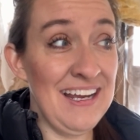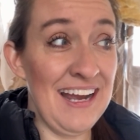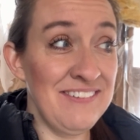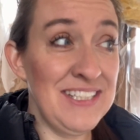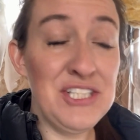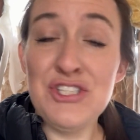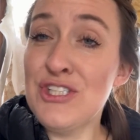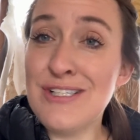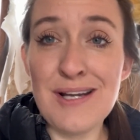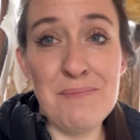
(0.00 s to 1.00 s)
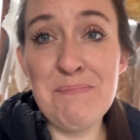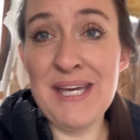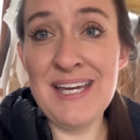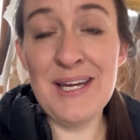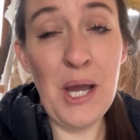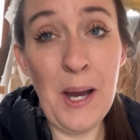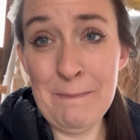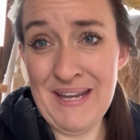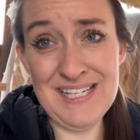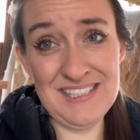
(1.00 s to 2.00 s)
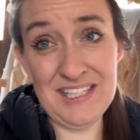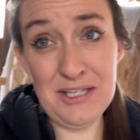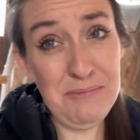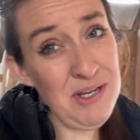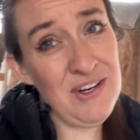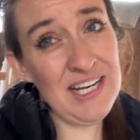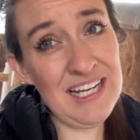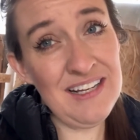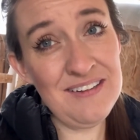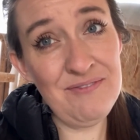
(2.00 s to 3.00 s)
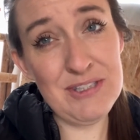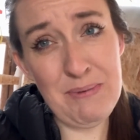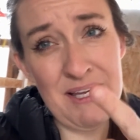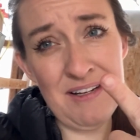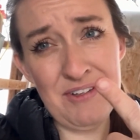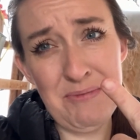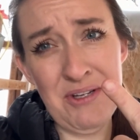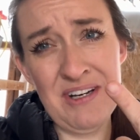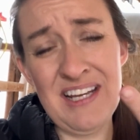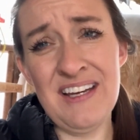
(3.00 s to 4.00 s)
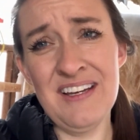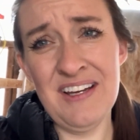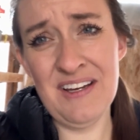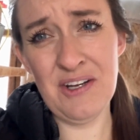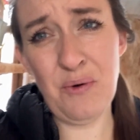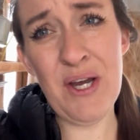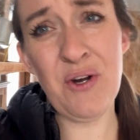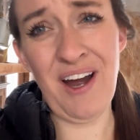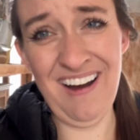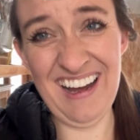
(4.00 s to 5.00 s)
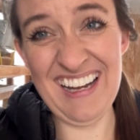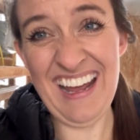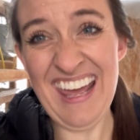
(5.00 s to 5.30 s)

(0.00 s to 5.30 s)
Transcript: And then it's just a big, amazing community. Speaking of community, QuailCon.